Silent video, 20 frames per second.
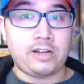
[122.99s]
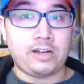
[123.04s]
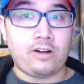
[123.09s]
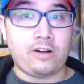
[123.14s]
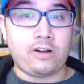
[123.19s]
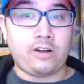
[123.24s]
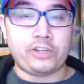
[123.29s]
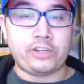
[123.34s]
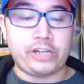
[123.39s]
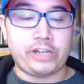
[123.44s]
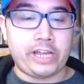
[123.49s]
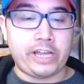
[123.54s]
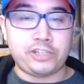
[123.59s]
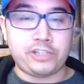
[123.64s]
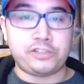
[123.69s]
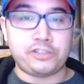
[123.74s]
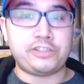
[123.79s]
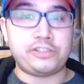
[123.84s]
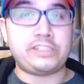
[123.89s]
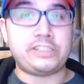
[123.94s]
on your edge of
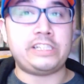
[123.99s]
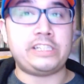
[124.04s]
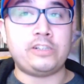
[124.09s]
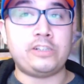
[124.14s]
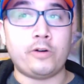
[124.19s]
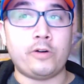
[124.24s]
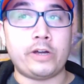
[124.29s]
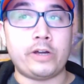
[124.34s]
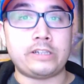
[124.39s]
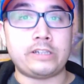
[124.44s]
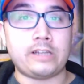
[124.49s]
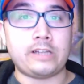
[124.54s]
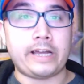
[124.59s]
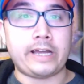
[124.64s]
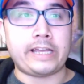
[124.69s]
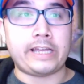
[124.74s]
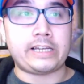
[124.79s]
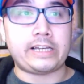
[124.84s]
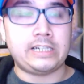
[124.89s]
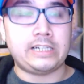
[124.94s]
your seat, going
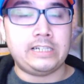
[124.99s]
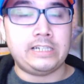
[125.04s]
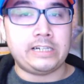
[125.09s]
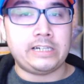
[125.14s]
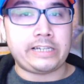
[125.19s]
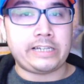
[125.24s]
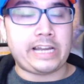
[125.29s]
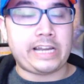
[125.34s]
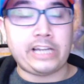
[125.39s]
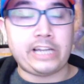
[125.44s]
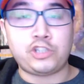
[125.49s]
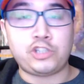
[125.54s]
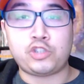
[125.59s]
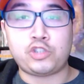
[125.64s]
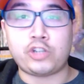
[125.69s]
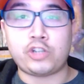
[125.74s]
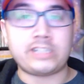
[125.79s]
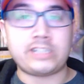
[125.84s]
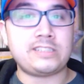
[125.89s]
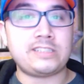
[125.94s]
like, can I
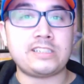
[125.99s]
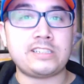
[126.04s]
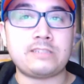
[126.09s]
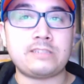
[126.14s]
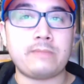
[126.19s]
trust this